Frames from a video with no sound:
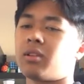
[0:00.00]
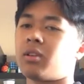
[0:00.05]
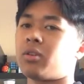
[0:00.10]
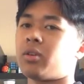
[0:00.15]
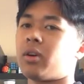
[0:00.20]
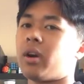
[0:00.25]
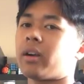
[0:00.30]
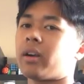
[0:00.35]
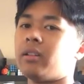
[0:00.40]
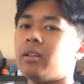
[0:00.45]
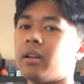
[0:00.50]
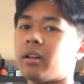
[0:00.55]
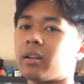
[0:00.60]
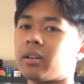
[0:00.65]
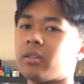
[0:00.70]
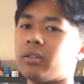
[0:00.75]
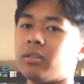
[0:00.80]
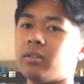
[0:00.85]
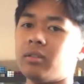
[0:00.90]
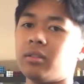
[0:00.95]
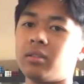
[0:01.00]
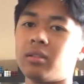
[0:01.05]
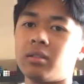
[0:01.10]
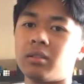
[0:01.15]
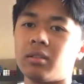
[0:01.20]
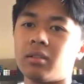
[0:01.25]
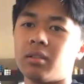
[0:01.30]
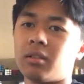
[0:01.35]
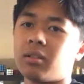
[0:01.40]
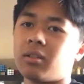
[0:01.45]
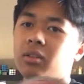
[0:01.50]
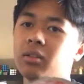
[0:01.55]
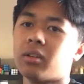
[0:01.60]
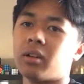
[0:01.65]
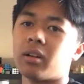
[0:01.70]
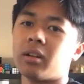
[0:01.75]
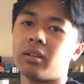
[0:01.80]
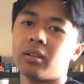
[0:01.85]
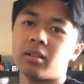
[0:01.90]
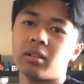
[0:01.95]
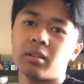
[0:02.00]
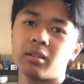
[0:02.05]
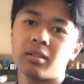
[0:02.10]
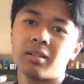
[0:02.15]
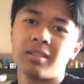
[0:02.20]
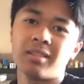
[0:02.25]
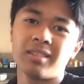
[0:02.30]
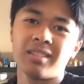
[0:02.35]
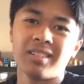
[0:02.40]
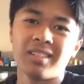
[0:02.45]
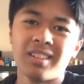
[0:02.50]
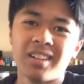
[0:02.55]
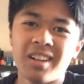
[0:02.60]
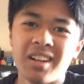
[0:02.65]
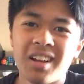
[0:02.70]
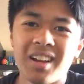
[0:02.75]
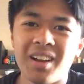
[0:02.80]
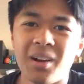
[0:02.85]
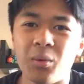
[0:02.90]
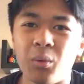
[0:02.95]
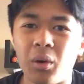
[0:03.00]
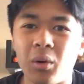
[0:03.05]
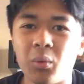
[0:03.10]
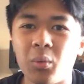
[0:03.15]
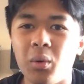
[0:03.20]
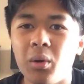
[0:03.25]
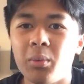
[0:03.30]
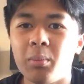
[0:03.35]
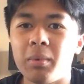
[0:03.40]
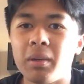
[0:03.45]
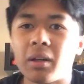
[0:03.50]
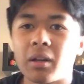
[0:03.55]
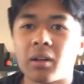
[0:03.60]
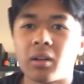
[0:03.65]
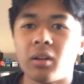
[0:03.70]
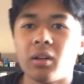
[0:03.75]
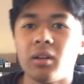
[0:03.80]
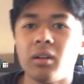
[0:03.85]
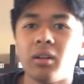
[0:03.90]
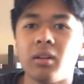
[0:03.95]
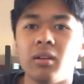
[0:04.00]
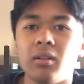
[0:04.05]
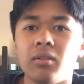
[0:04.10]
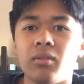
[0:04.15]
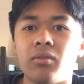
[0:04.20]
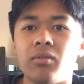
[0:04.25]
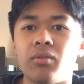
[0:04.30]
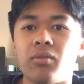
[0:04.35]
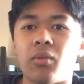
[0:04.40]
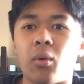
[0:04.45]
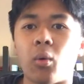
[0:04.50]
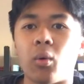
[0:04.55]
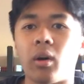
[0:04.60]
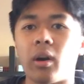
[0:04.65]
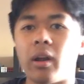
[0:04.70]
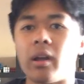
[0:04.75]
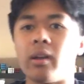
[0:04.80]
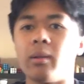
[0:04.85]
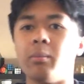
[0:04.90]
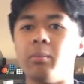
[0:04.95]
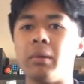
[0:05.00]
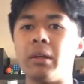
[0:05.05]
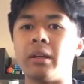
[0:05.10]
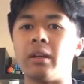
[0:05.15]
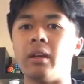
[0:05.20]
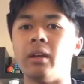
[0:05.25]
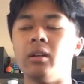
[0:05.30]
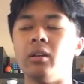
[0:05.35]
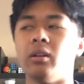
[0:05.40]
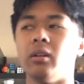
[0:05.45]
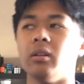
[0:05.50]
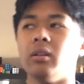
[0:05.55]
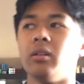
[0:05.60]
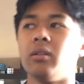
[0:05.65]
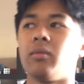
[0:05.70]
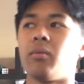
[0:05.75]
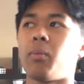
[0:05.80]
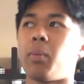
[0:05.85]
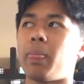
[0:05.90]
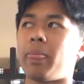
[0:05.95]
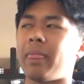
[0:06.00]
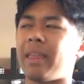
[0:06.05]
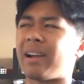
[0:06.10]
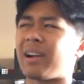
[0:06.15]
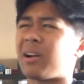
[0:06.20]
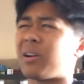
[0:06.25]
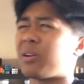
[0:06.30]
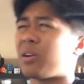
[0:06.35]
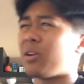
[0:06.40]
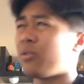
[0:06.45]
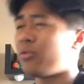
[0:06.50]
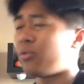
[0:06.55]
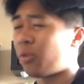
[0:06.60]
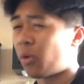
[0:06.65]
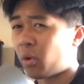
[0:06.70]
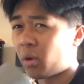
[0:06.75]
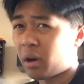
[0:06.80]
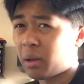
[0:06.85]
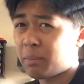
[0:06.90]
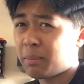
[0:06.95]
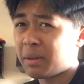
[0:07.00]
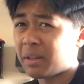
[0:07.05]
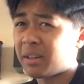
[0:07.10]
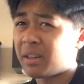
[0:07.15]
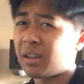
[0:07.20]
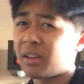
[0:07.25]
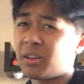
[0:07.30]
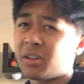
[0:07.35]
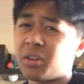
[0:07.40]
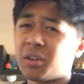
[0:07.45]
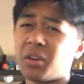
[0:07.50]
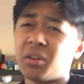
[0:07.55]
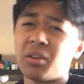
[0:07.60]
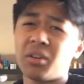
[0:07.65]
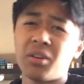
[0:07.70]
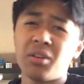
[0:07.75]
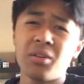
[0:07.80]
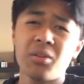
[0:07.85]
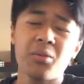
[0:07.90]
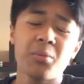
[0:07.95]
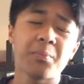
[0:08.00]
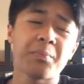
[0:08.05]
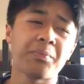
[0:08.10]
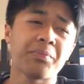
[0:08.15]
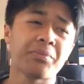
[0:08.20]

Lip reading: Crack neckers unite. What would be a good for a beginner? Like a good for a beginner yo-yo?